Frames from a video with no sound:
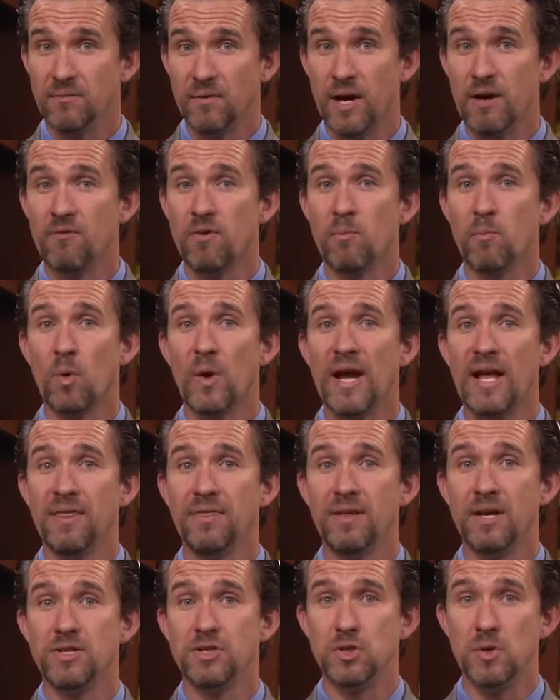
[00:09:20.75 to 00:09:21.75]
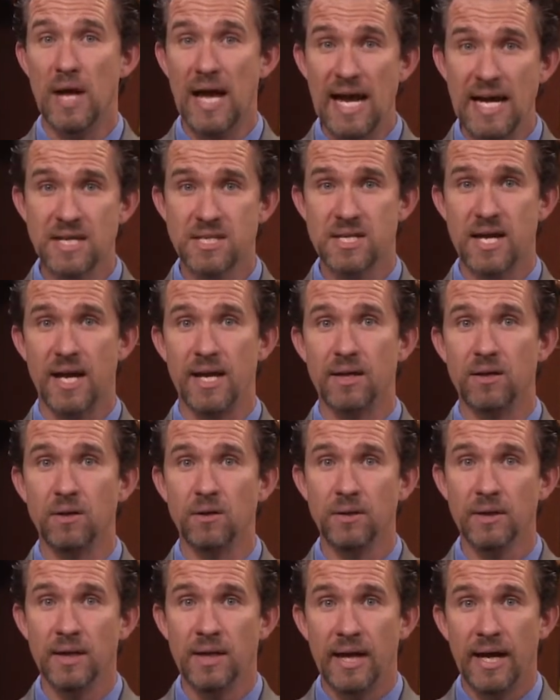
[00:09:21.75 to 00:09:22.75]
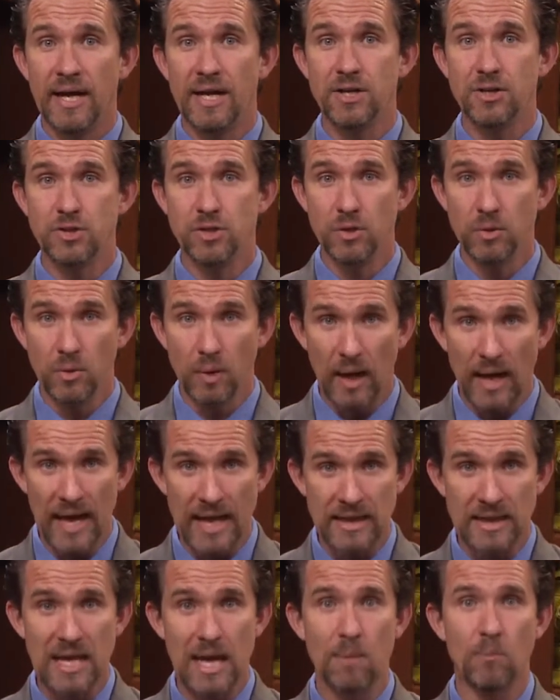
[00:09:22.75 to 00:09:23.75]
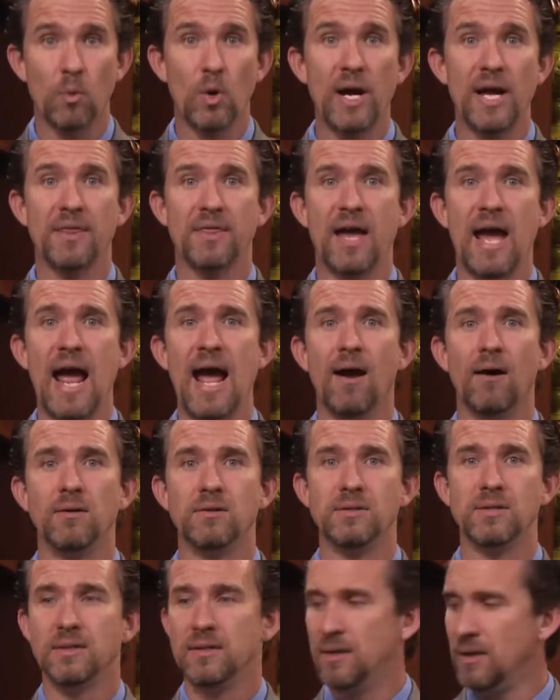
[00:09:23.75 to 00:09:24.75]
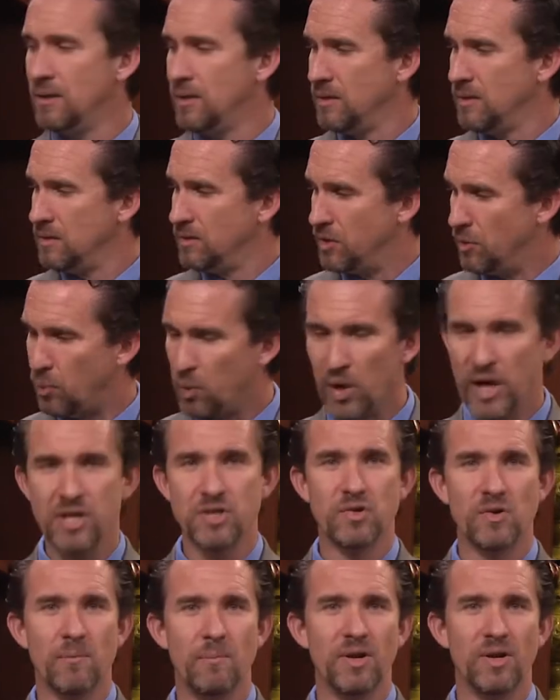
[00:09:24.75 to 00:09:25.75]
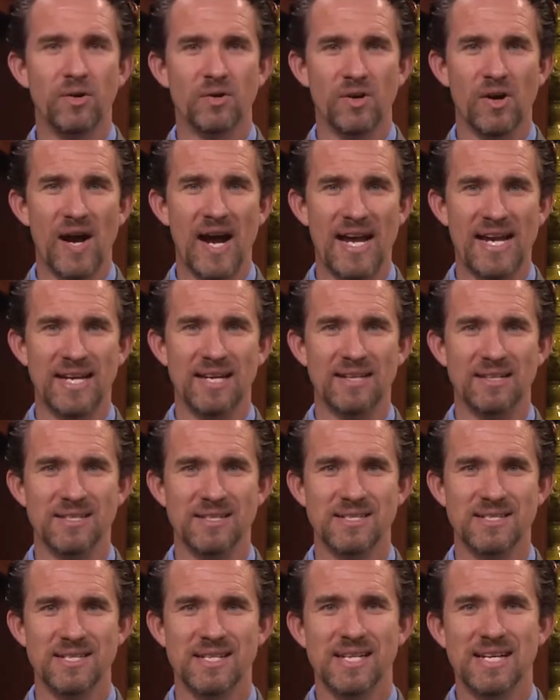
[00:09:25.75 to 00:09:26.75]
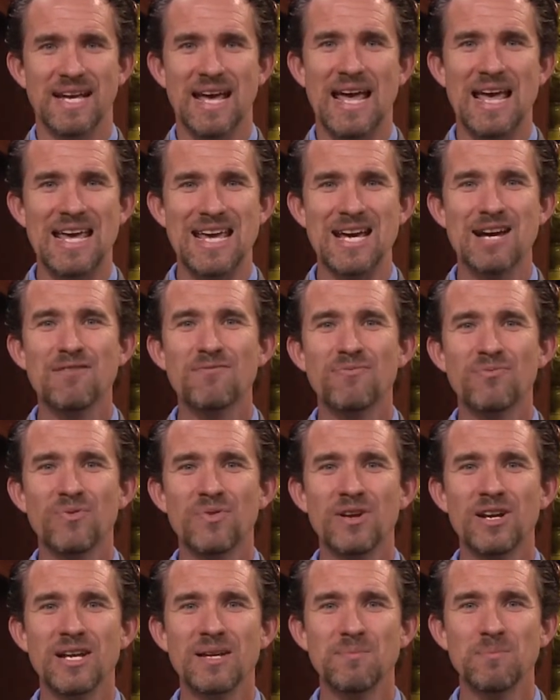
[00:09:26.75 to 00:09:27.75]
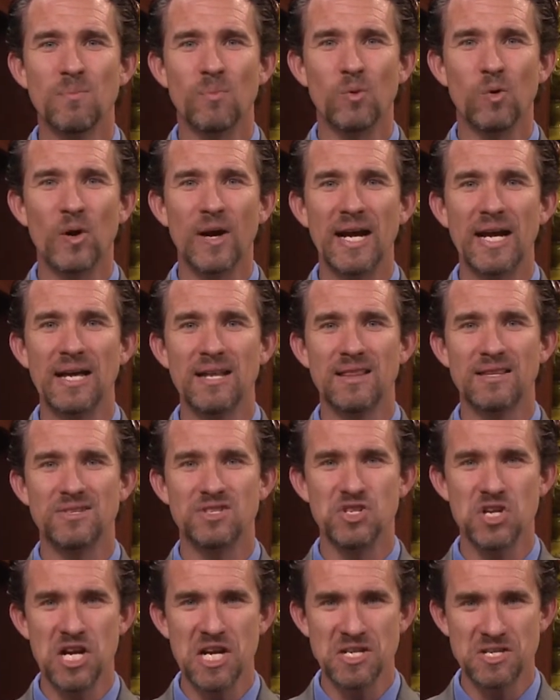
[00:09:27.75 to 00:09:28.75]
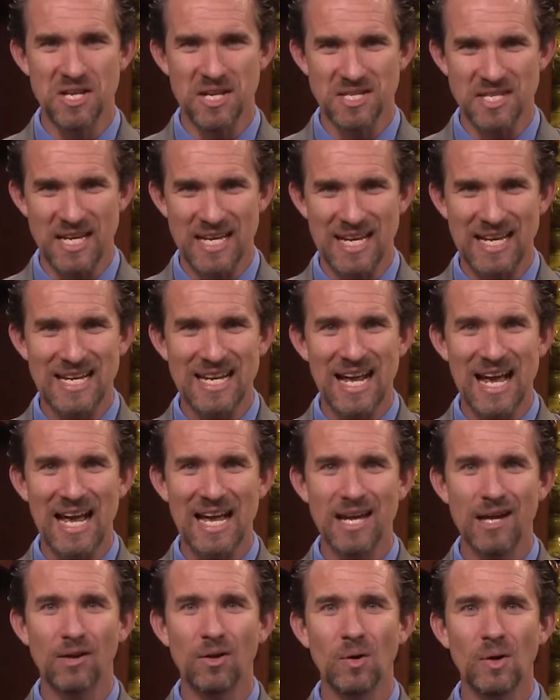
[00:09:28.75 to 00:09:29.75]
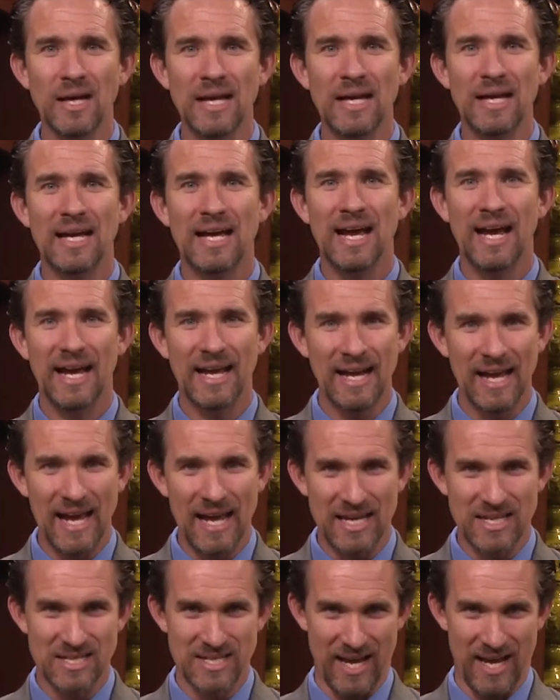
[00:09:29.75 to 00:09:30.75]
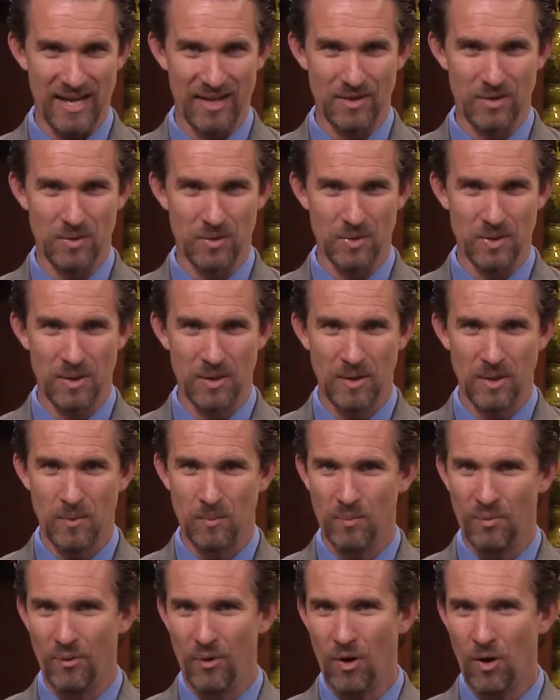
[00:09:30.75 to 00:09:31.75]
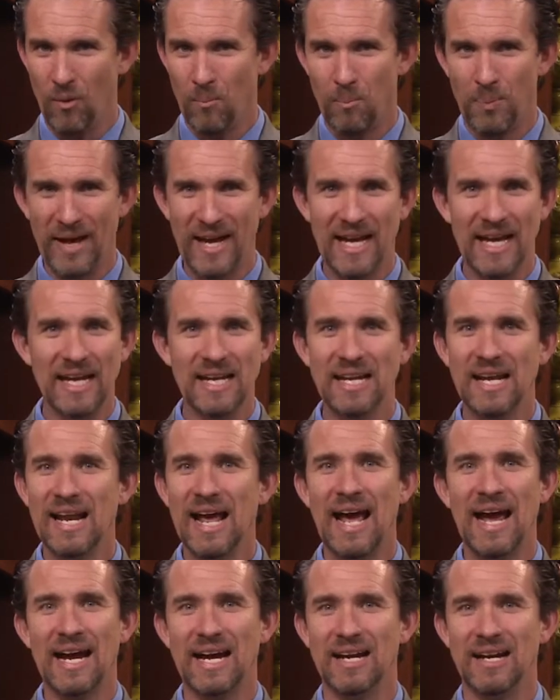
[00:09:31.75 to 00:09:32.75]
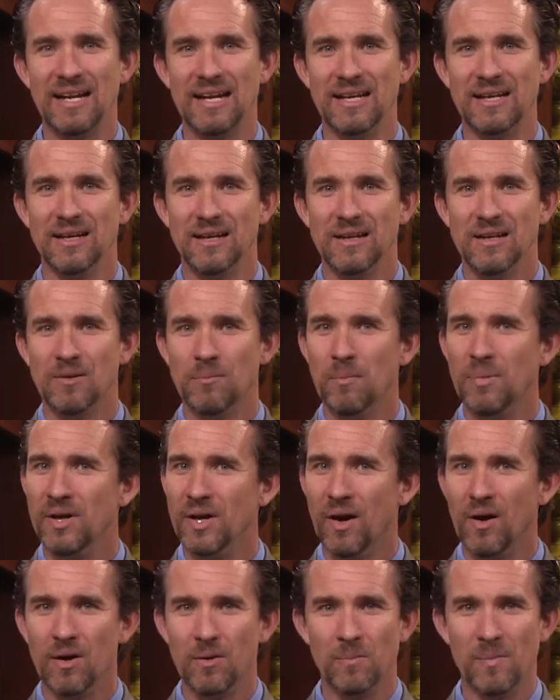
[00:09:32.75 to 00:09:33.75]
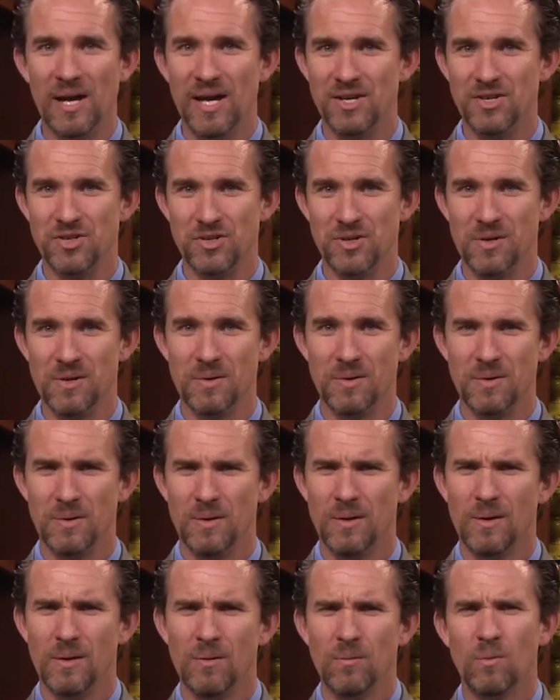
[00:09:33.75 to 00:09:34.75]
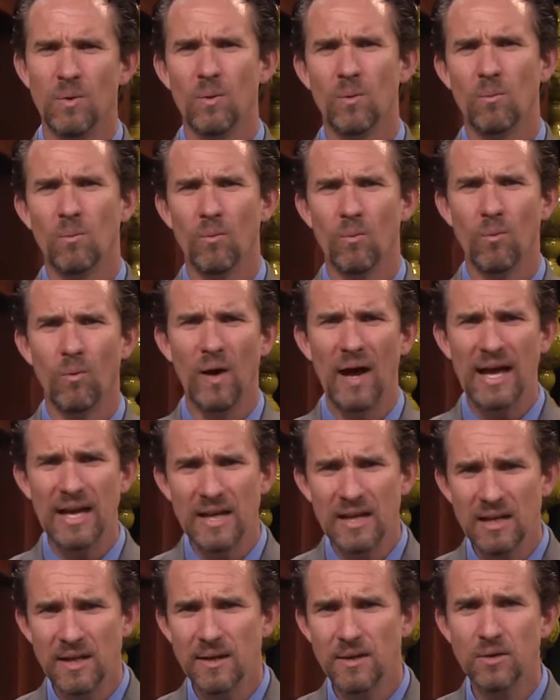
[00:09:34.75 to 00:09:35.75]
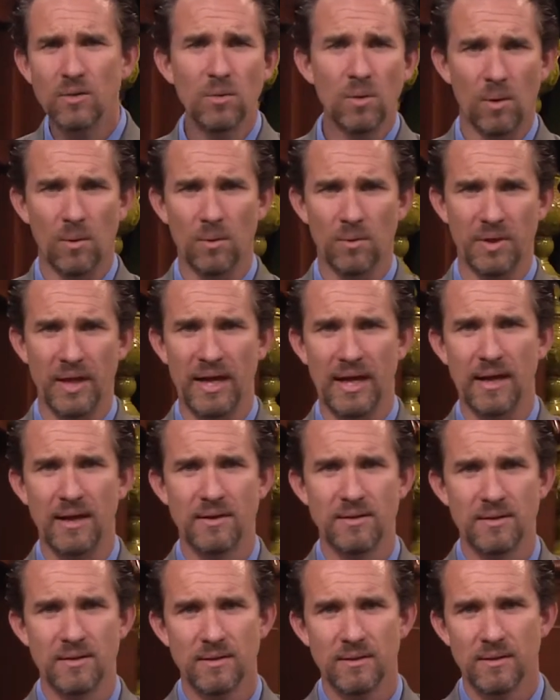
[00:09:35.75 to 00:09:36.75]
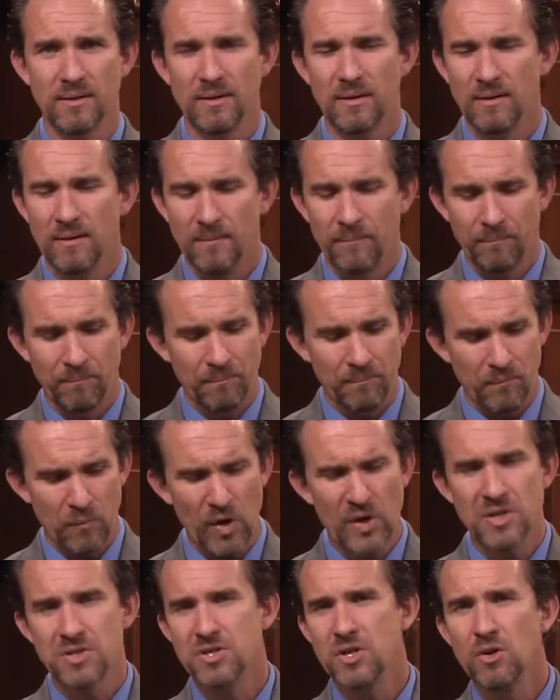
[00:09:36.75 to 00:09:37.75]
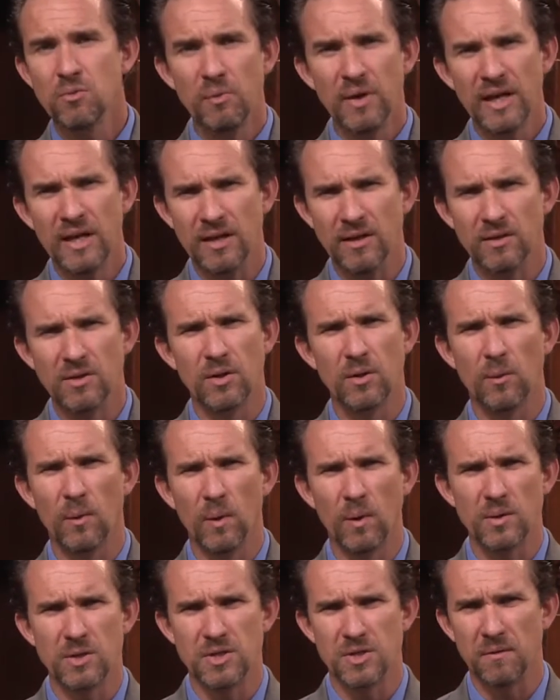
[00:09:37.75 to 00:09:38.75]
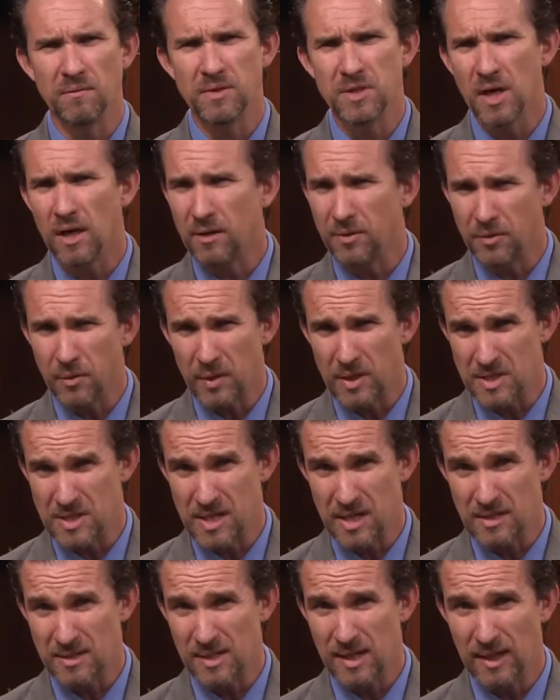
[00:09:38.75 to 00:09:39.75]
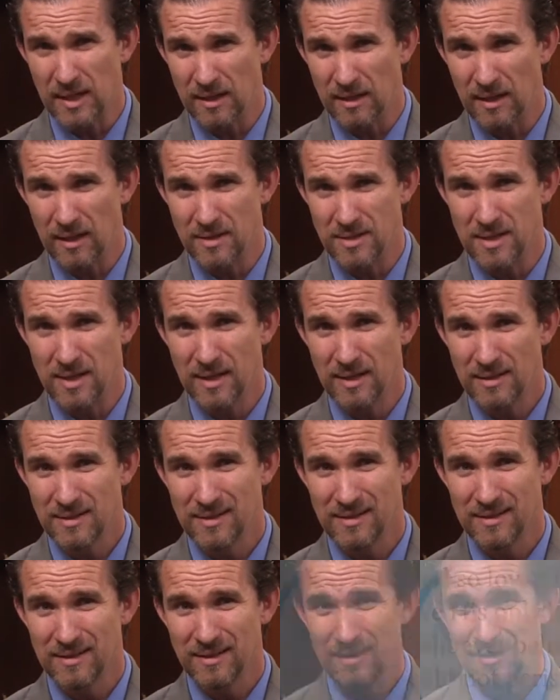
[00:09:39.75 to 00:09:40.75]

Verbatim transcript: For every breath that you exhaled, as you let that breath out, the pressure would be on your hands. Every breath Jesus inhaled and exhaled brought pain and agony beyond measure. Well, why did he do all that? Brings new meaning to the words of John 3:16, doesn't it?